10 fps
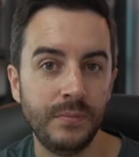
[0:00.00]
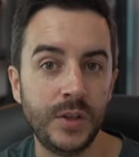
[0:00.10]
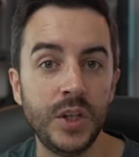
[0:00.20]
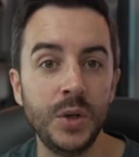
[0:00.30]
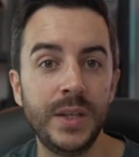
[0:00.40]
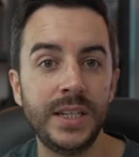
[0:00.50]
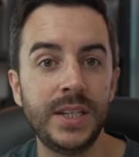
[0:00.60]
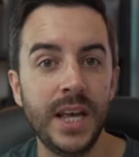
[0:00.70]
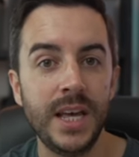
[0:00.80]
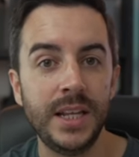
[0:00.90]
To do this,
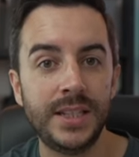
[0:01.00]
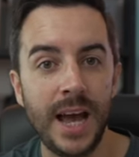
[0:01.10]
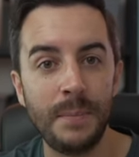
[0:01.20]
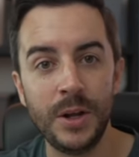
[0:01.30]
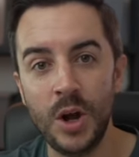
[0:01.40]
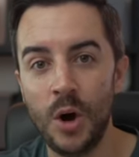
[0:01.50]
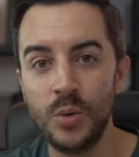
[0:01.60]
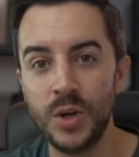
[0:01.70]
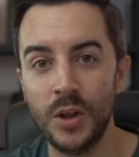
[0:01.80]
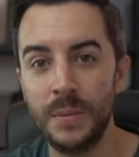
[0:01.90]
tap and
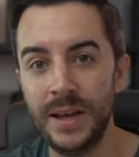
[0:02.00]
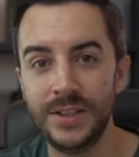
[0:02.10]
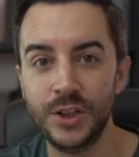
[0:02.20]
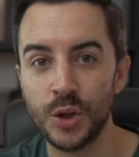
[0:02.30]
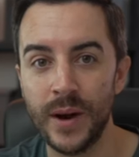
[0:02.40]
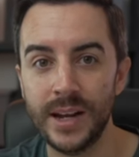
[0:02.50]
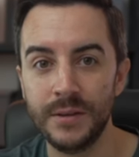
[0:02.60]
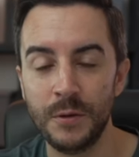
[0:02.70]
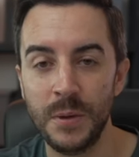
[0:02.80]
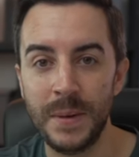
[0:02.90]
hold on the message thread
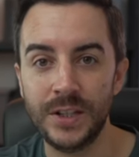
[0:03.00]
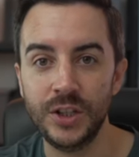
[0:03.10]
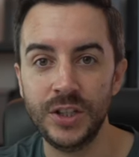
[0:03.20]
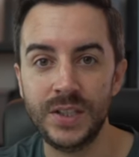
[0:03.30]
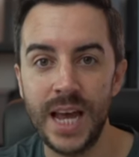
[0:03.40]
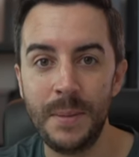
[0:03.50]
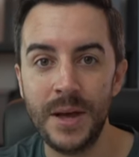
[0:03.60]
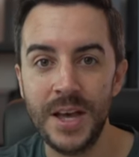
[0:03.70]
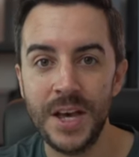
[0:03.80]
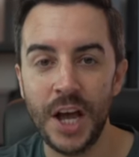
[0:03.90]
from the Messages tab
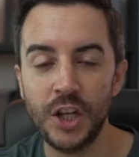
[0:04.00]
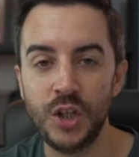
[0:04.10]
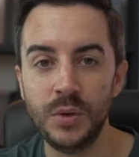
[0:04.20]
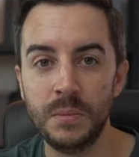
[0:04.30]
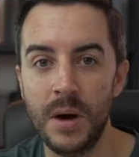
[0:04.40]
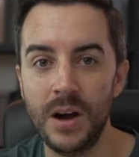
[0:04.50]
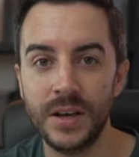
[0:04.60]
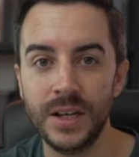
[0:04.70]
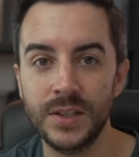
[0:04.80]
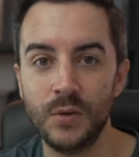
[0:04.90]
and choose
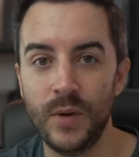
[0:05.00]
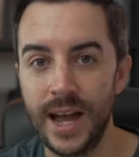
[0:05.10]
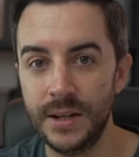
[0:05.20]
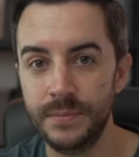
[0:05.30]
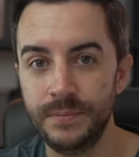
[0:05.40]
Mark as Unread.